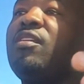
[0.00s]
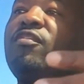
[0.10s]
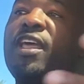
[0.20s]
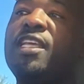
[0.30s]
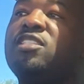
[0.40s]

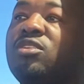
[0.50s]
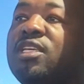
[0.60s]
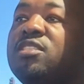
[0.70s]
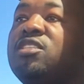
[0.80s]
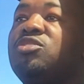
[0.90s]
financial
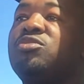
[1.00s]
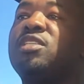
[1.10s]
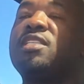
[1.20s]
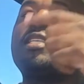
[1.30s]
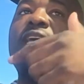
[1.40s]

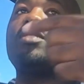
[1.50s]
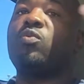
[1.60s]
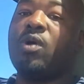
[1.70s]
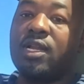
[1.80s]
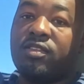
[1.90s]
institutions as
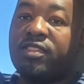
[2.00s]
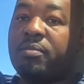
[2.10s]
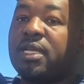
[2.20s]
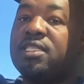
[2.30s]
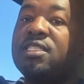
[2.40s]
one of the
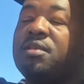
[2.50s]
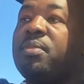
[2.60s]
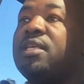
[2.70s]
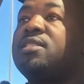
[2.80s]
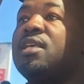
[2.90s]

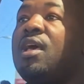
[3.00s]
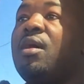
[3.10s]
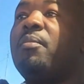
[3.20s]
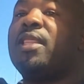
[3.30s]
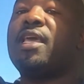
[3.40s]
participants,
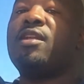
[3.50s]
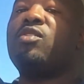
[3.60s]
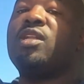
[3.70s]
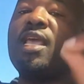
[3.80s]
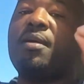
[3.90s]
but they are
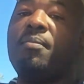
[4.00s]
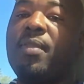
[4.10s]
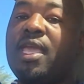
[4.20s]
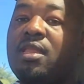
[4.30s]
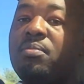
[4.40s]
not a
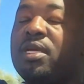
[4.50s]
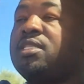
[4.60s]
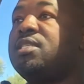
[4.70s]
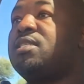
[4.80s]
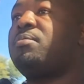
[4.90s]
main
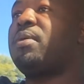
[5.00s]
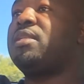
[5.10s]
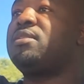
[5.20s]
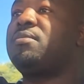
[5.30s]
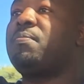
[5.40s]

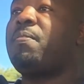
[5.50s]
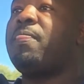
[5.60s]
participant.